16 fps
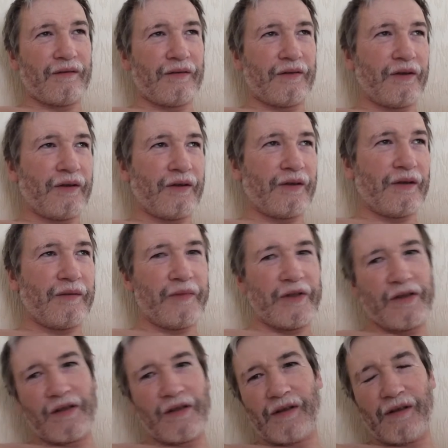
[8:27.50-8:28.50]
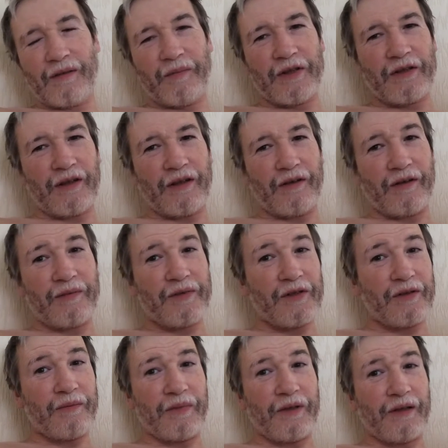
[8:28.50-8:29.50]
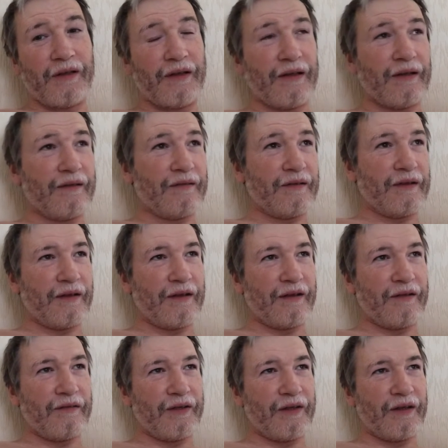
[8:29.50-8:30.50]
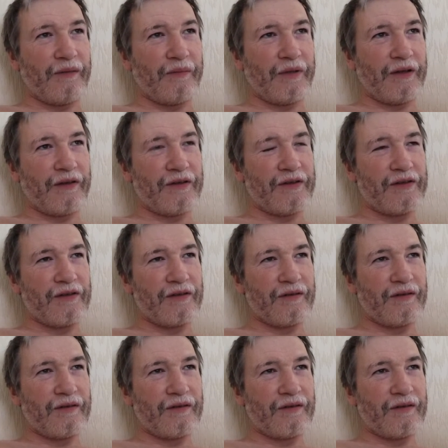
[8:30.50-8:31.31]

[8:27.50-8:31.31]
God, let me tell you, I'm so bloody lonely here, really, because